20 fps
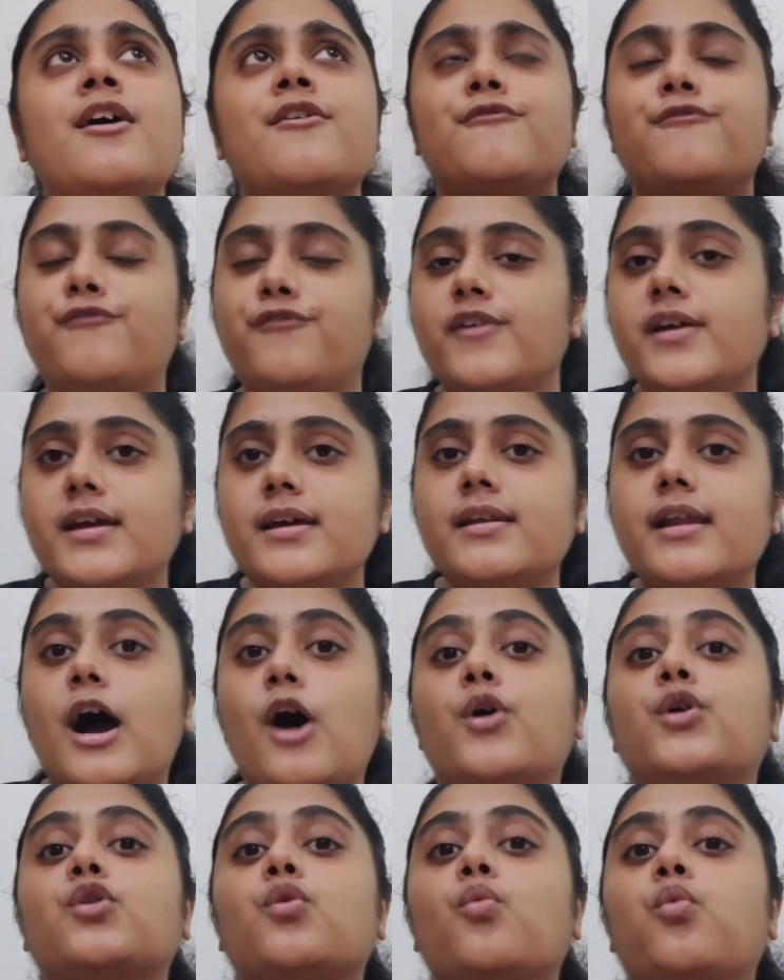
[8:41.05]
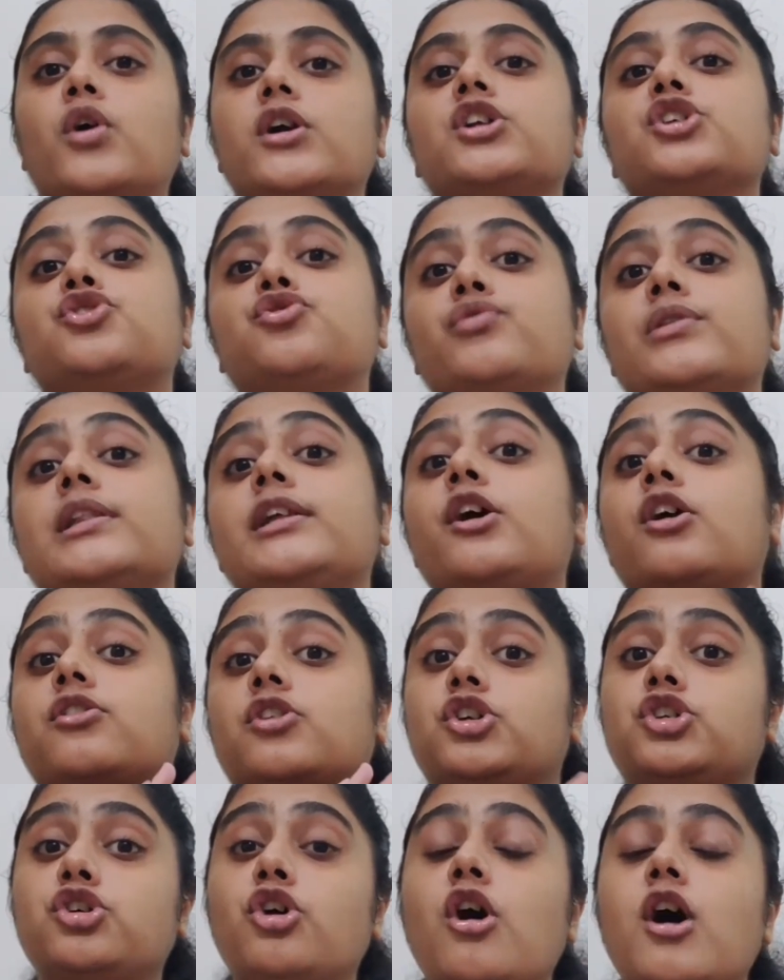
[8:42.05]
figure out what is really on the
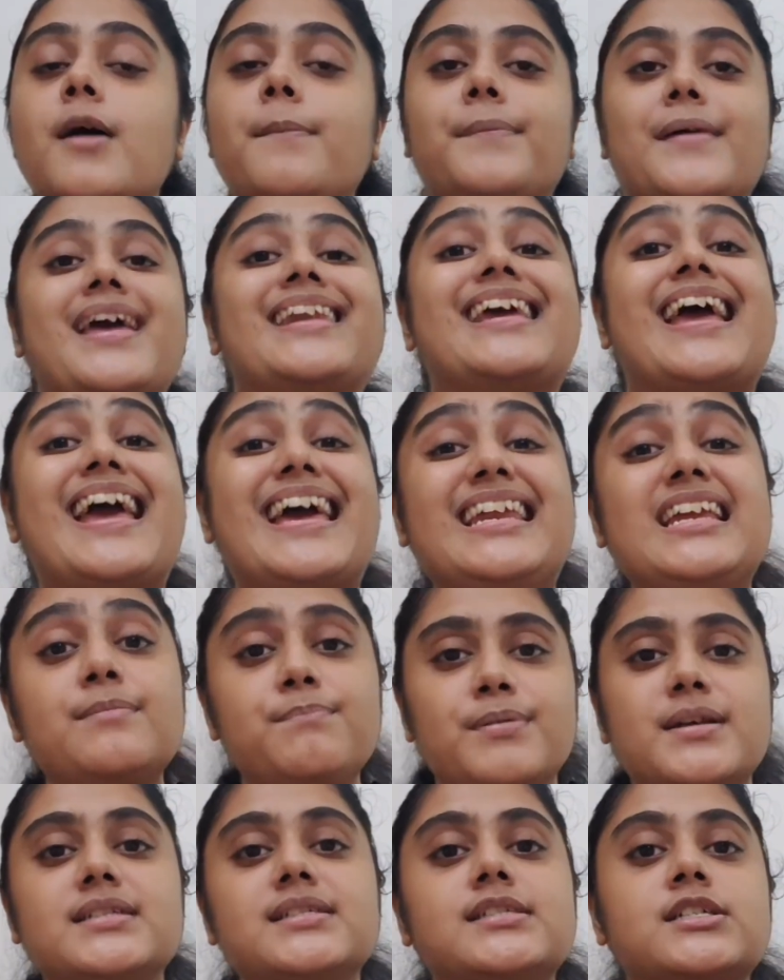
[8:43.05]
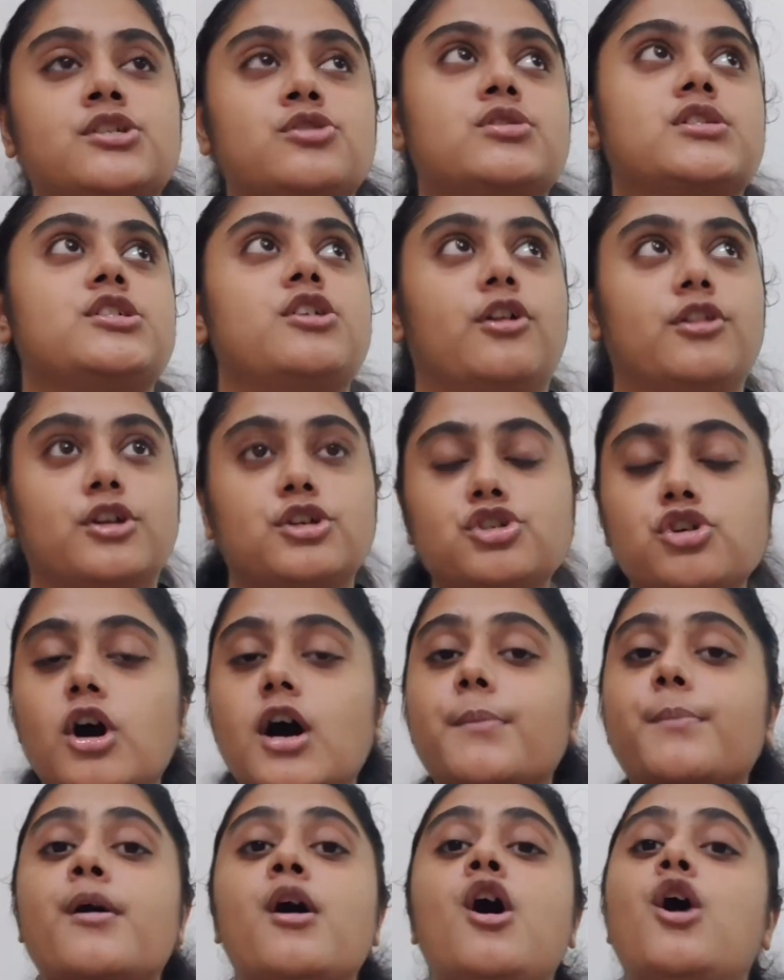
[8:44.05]
top, and any pins that you see on the
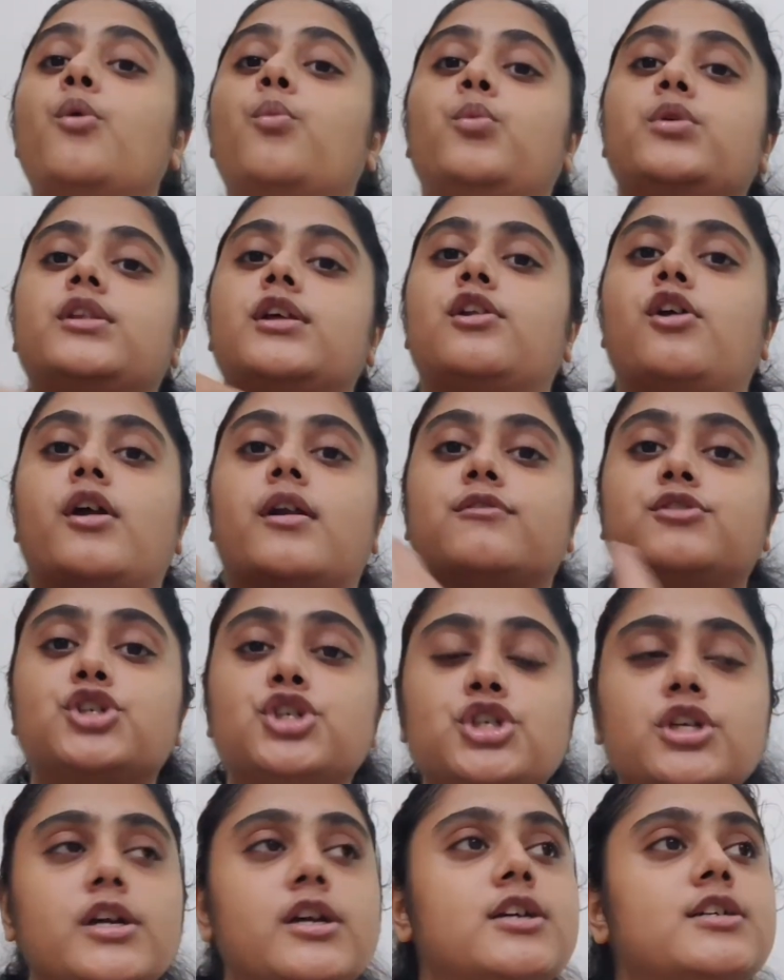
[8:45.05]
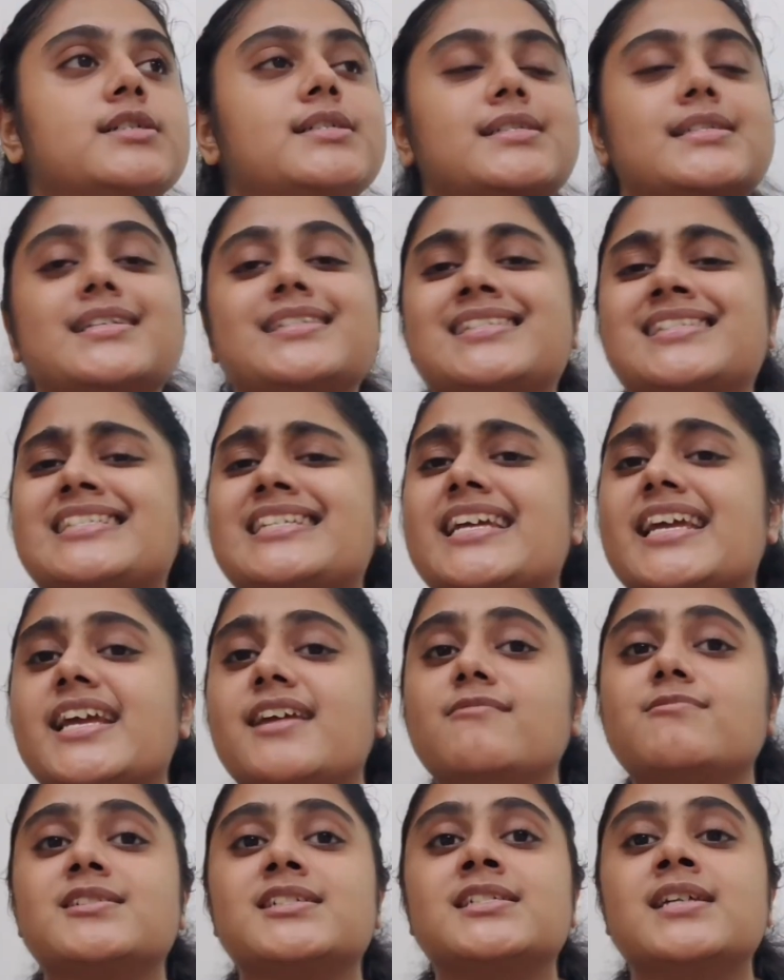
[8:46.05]
top with a lot of shares,
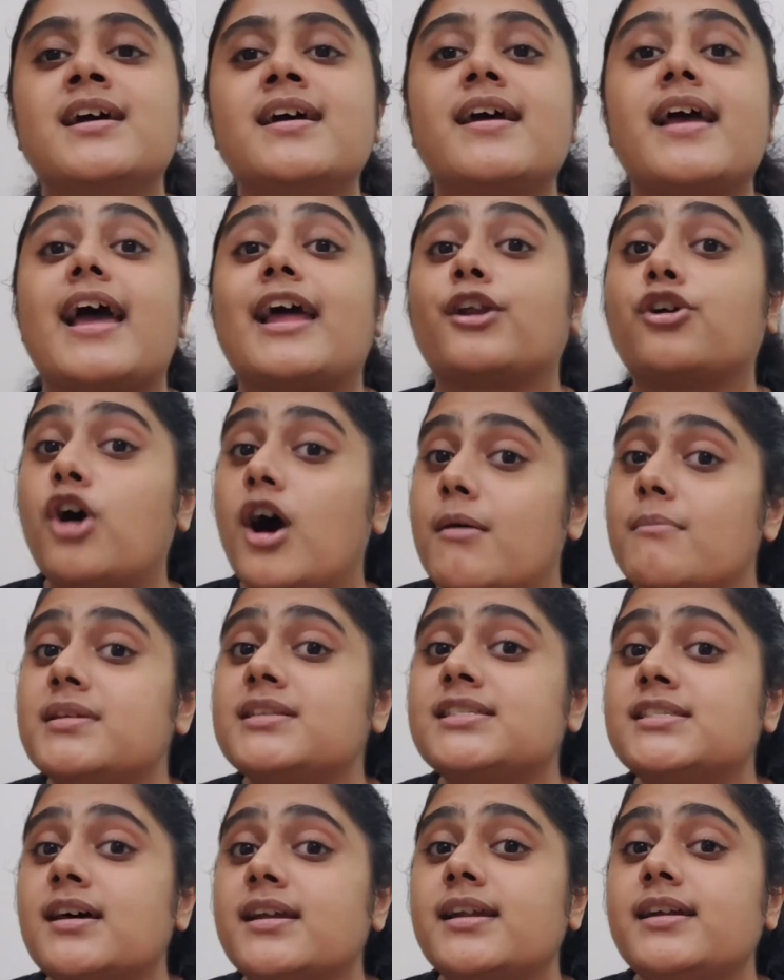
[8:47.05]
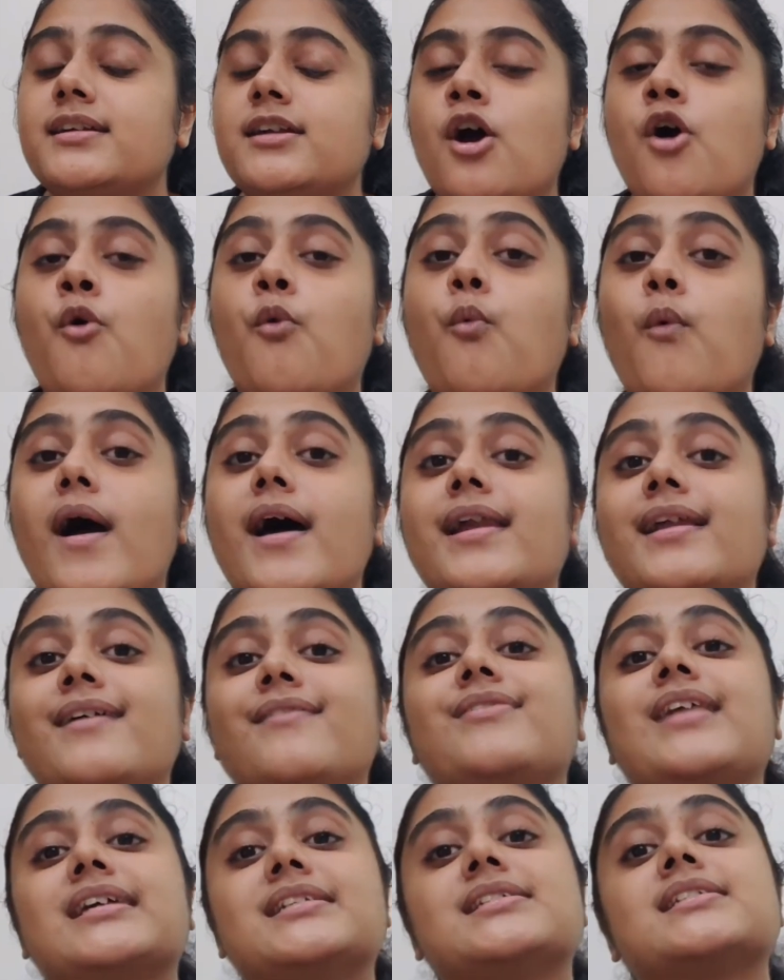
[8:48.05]
saves, and comments on it, well,
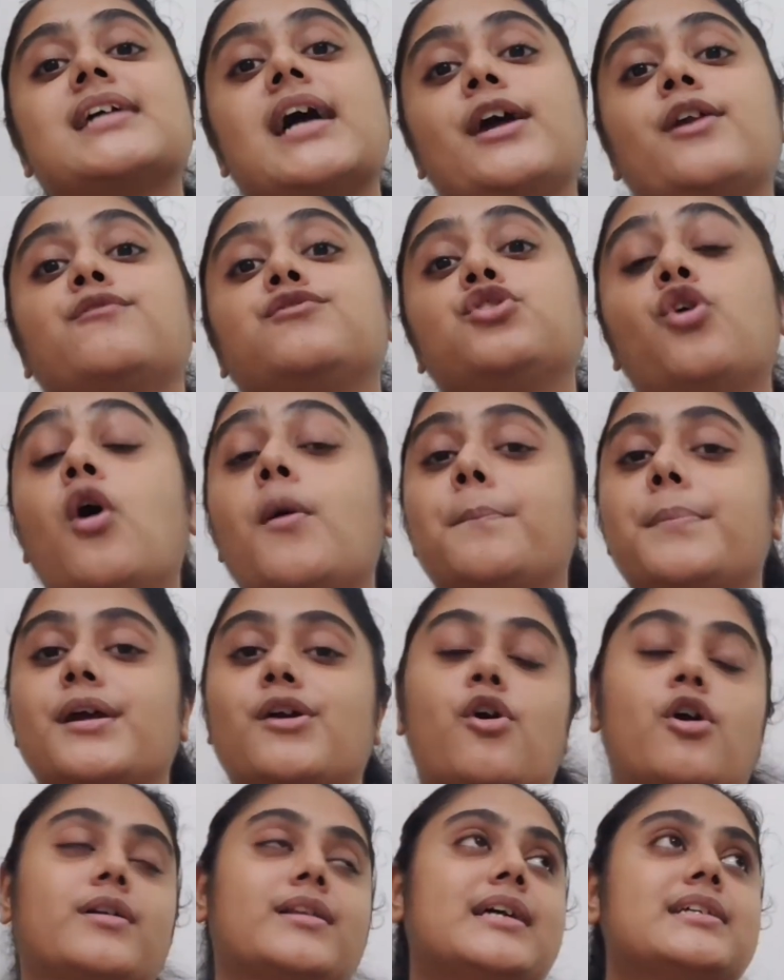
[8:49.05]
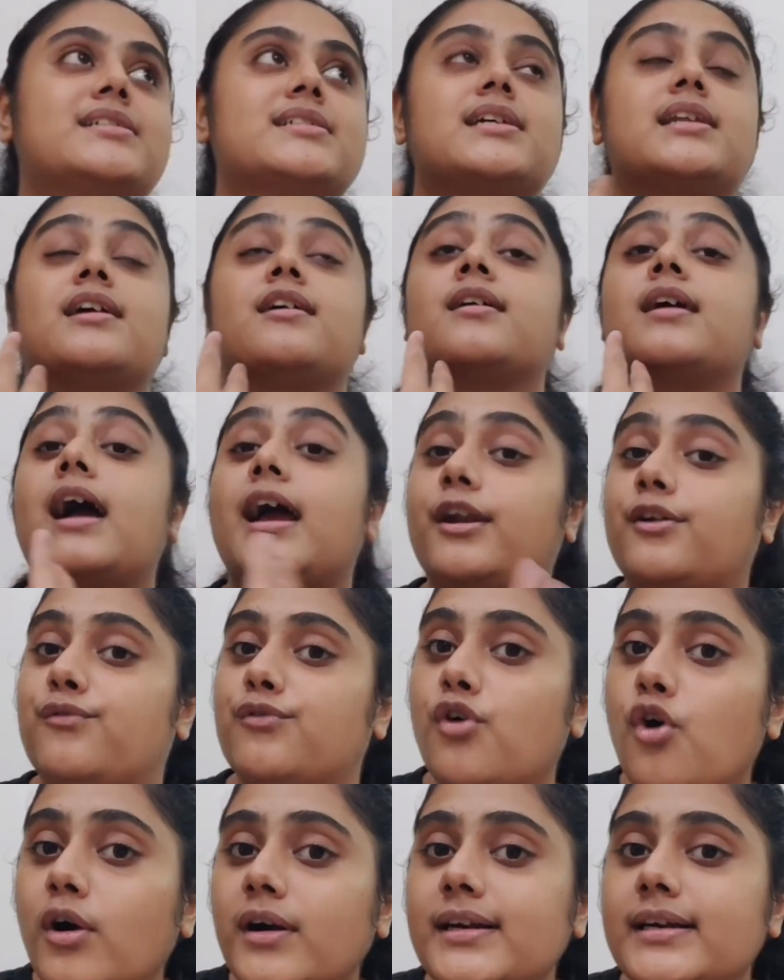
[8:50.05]
that's the kind of topic or that's the kind of
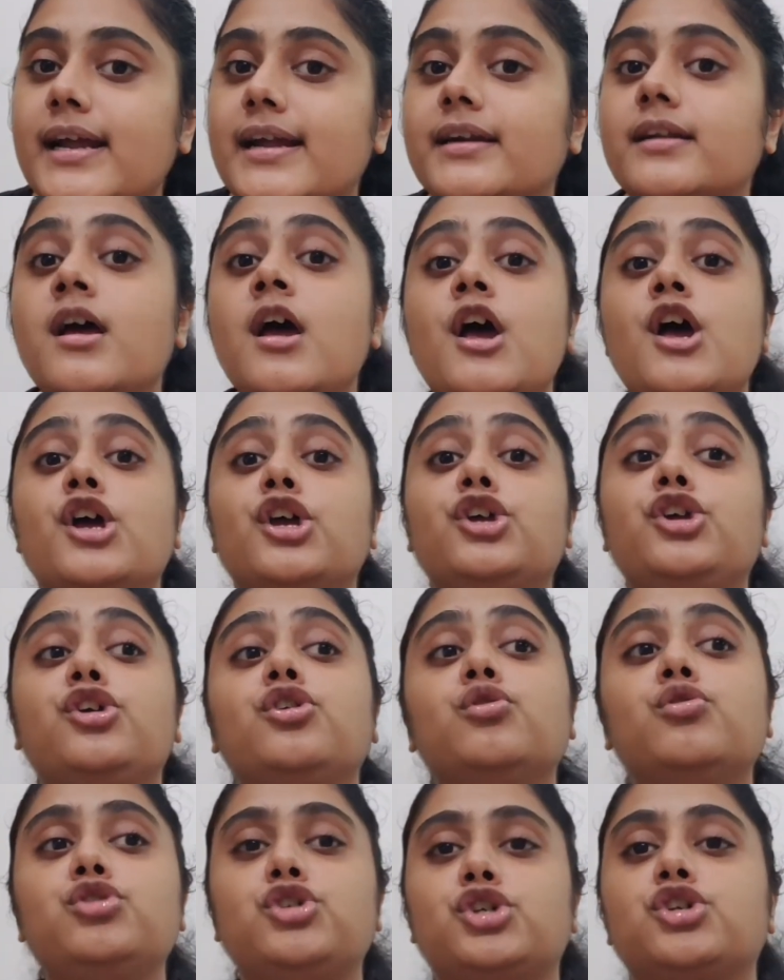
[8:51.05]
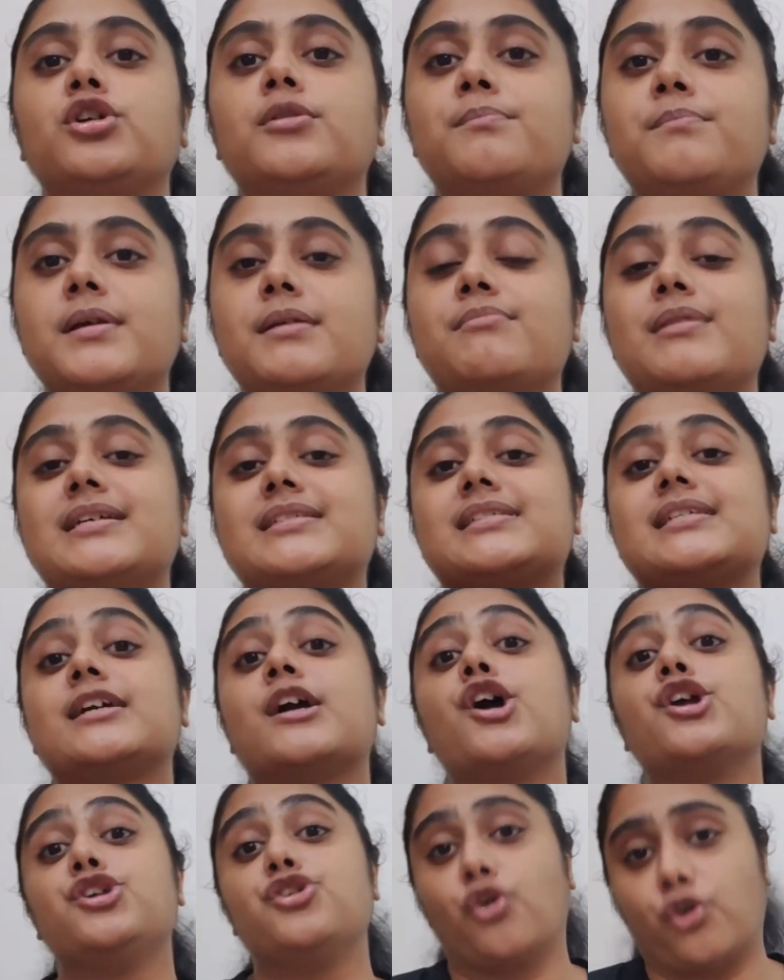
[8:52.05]
content you should be basing
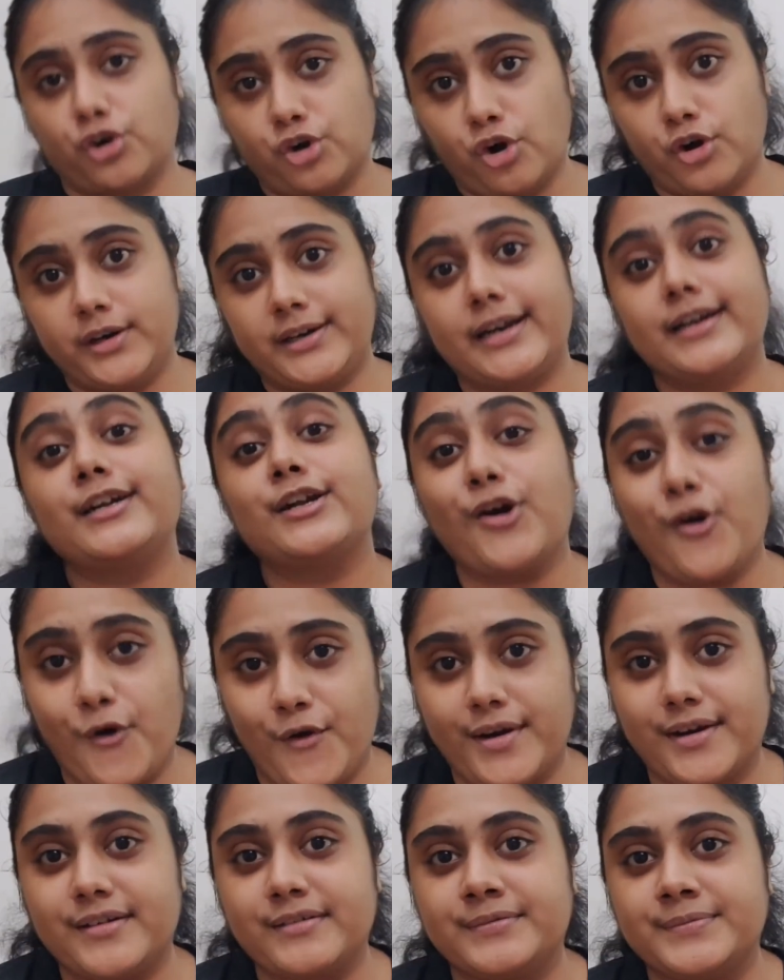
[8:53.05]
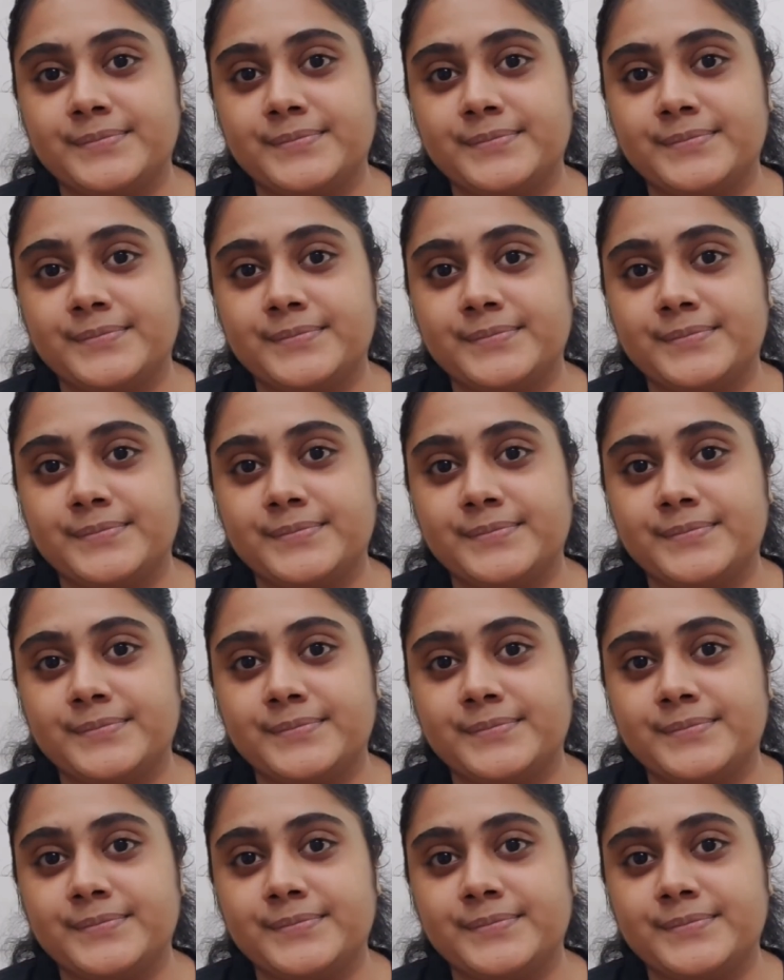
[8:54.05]
your content on.